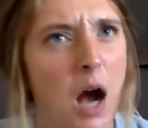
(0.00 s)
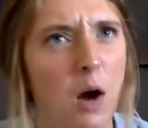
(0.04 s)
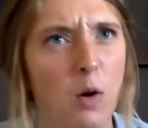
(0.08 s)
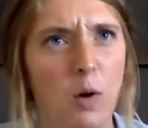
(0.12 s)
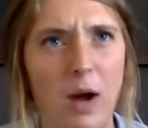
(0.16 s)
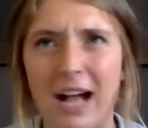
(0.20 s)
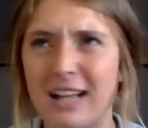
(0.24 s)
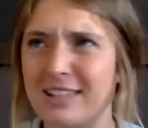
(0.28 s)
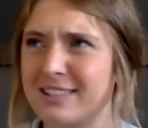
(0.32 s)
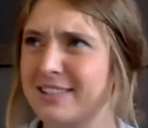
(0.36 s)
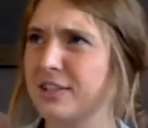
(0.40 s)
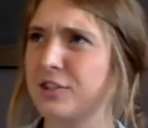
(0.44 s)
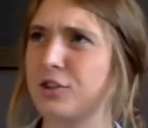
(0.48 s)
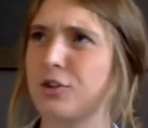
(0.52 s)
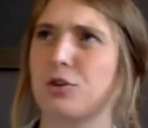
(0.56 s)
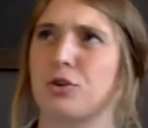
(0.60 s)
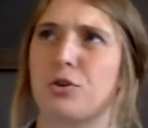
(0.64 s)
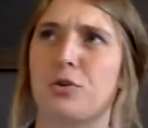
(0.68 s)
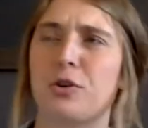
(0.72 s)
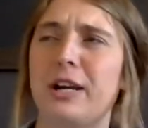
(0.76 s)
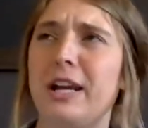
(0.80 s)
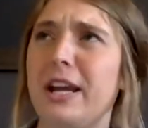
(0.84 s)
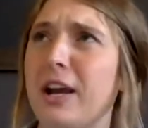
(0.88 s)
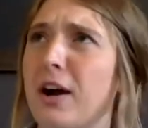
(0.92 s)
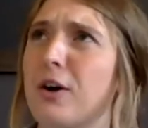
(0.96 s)
Has this
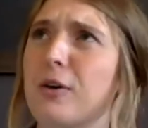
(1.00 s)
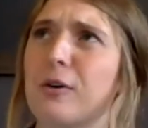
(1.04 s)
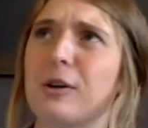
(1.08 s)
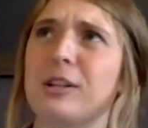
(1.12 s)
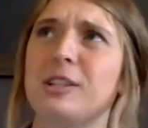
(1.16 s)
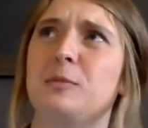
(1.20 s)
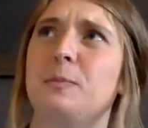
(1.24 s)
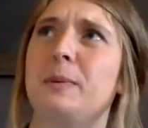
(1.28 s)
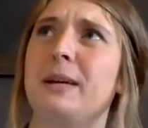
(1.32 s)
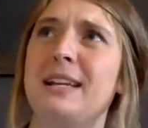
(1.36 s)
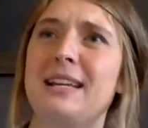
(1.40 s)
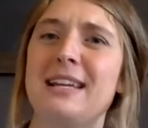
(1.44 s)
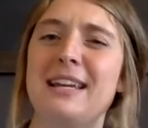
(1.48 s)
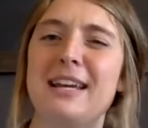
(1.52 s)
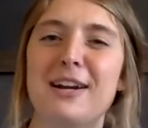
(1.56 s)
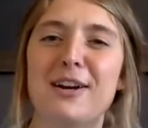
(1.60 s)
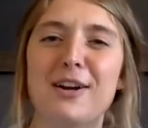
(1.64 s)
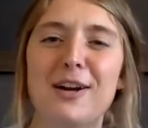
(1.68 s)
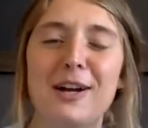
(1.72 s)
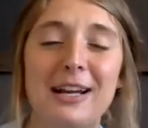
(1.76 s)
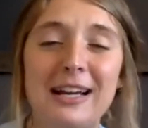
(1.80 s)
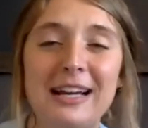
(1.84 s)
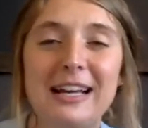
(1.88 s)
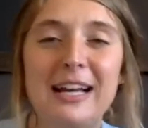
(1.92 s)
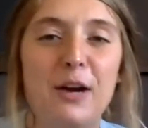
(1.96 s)
tree always been
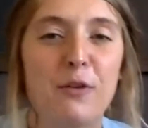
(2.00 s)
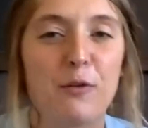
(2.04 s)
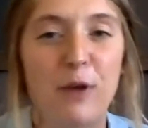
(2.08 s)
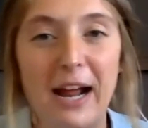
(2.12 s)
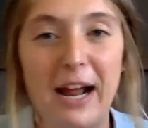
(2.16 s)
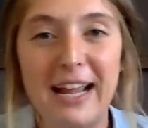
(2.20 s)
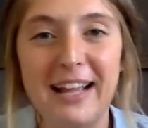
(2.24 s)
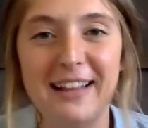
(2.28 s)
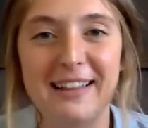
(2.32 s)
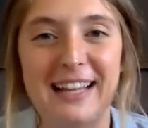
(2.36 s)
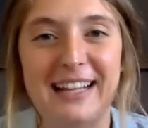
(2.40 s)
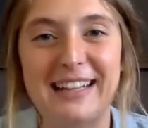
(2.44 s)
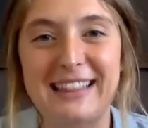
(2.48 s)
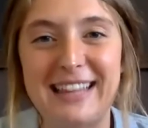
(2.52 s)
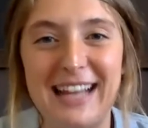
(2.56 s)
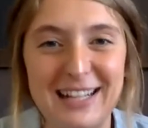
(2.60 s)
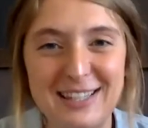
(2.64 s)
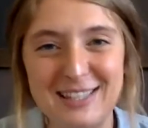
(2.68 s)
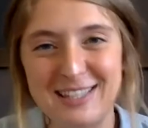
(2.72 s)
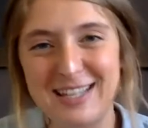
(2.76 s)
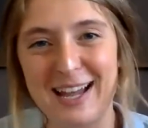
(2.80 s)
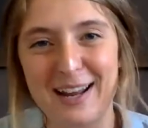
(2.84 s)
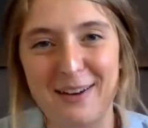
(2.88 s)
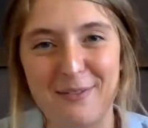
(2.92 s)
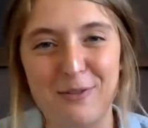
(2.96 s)
here? Right? Like,
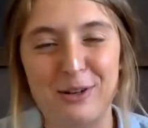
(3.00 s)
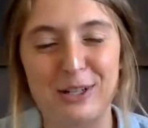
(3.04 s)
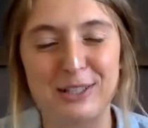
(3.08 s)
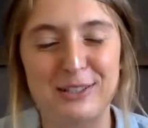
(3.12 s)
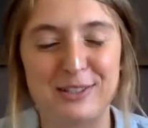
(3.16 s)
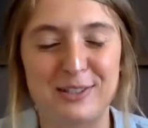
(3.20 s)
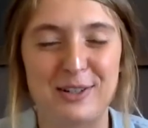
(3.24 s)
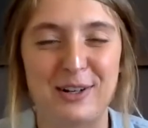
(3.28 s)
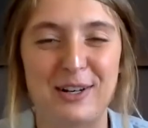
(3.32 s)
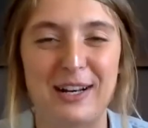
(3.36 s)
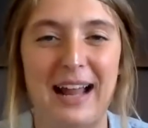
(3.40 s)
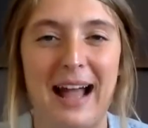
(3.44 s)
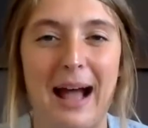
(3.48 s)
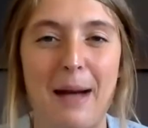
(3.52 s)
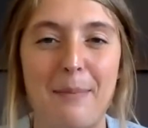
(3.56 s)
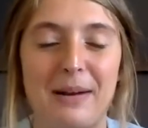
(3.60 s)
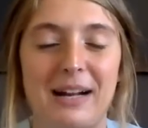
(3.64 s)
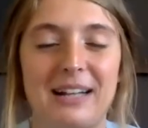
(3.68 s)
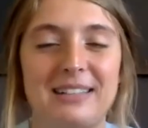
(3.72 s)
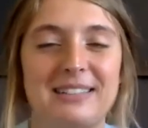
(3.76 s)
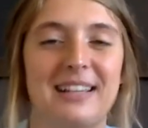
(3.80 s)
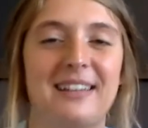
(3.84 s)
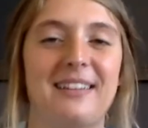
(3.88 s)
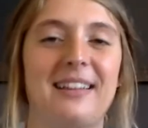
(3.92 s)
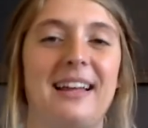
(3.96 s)
that's kind of what started to happen
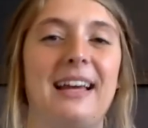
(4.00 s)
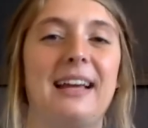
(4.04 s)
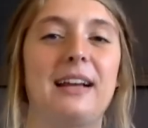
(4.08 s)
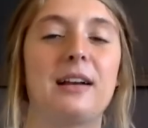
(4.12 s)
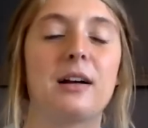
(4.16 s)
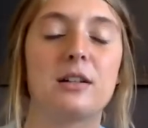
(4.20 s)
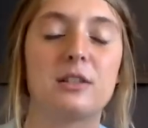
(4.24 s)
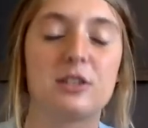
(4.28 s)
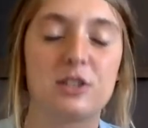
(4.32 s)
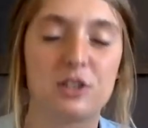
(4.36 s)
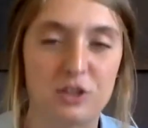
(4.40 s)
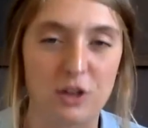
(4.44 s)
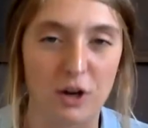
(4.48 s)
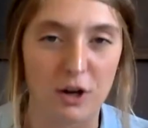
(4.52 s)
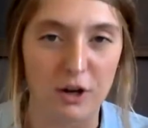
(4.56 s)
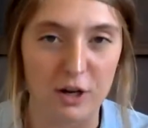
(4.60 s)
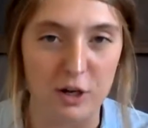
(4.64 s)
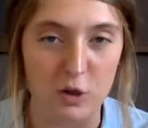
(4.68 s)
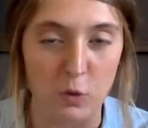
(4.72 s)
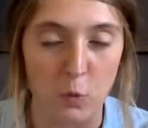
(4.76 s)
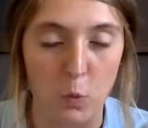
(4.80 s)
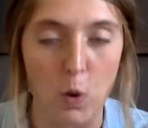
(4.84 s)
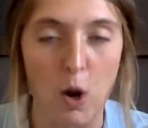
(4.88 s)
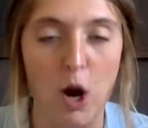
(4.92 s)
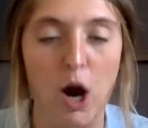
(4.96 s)
as I like started
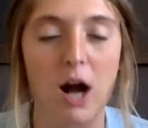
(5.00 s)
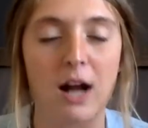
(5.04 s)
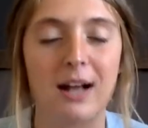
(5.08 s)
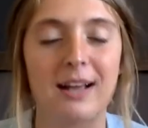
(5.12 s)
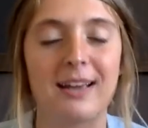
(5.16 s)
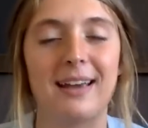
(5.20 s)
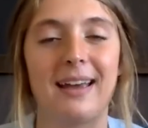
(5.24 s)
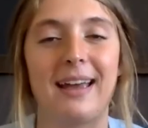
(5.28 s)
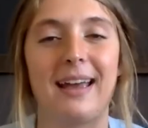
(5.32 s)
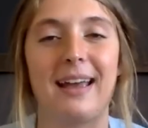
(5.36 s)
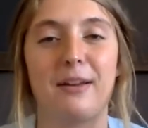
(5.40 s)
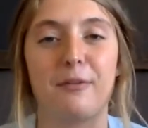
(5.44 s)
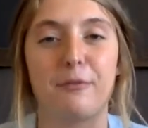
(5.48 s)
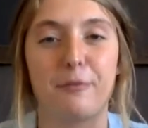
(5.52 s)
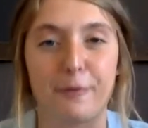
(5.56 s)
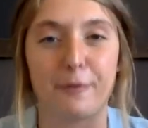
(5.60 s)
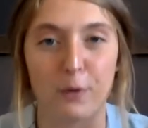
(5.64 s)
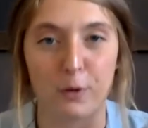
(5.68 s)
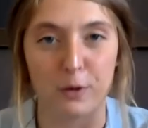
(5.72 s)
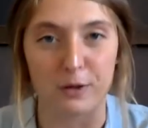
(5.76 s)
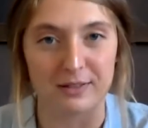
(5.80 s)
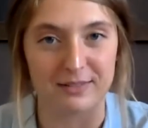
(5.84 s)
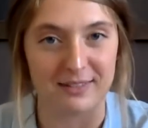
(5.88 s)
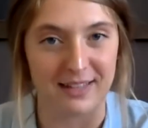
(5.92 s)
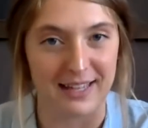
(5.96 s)
to walk, and
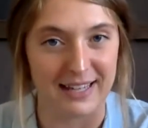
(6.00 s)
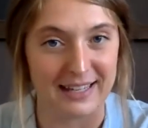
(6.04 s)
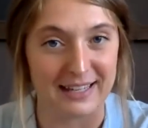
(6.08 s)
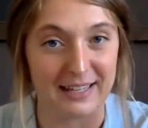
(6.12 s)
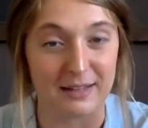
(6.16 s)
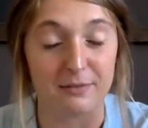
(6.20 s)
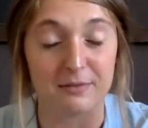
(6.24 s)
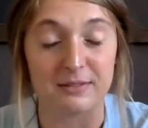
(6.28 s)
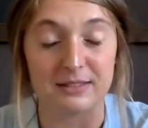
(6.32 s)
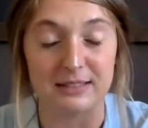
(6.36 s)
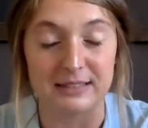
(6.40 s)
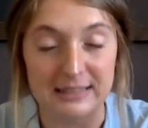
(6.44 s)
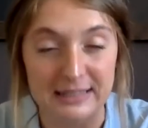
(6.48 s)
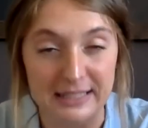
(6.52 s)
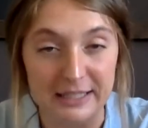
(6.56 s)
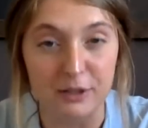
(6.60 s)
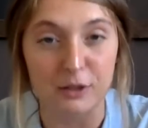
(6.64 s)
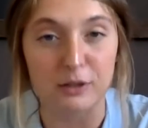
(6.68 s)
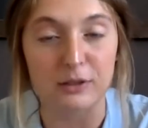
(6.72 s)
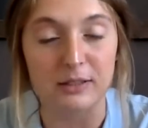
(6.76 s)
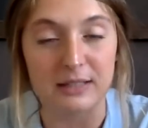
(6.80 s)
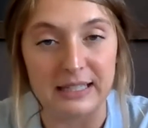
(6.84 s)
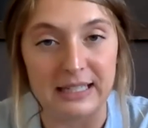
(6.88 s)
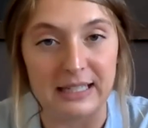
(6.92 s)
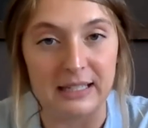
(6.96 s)
it
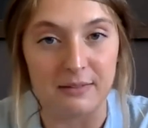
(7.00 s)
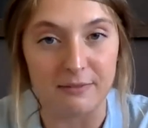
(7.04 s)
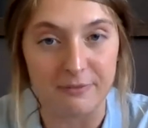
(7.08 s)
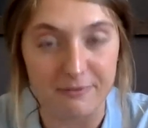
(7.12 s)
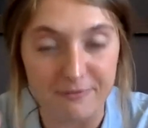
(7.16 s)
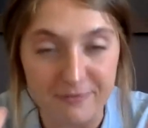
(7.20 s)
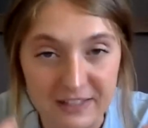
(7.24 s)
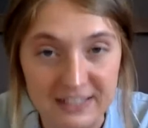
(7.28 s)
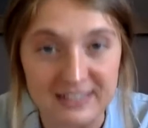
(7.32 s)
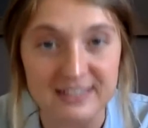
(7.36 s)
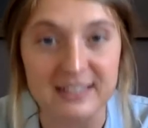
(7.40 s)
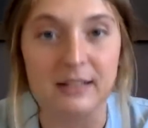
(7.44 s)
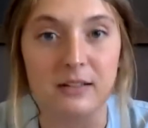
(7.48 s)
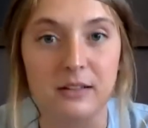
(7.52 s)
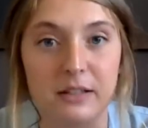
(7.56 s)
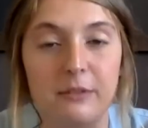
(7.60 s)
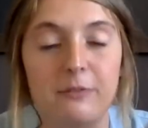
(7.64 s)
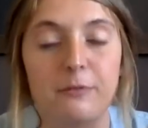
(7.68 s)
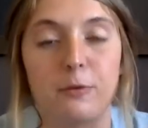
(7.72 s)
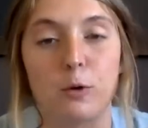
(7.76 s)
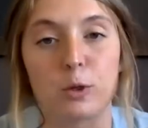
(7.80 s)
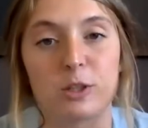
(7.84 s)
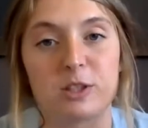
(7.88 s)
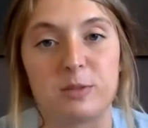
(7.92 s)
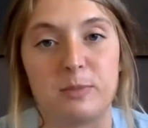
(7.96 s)
literally physically
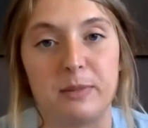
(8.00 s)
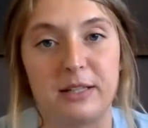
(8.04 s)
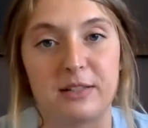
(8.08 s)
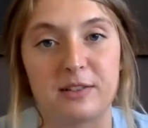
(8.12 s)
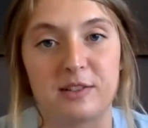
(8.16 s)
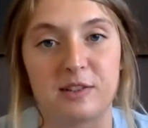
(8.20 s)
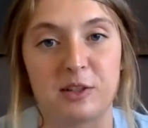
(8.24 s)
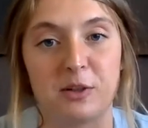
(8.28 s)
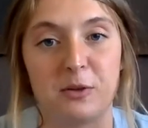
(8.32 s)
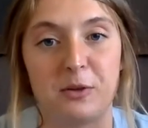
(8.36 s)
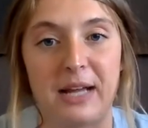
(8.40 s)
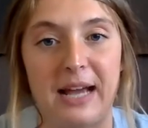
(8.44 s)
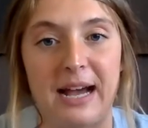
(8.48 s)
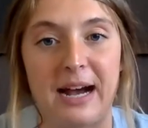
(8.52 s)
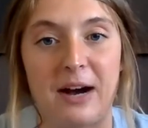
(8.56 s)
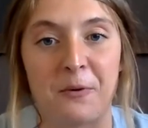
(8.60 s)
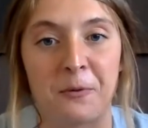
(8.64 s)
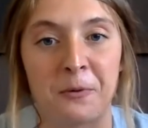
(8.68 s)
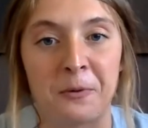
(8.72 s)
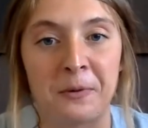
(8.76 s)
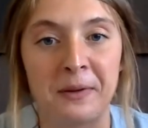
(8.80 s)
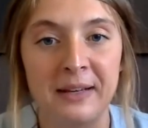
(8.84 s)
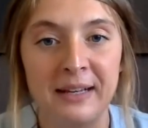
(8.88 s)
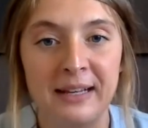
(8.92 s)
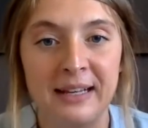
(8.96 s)
forced me to slow
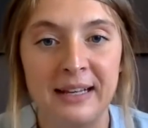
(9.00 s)
down.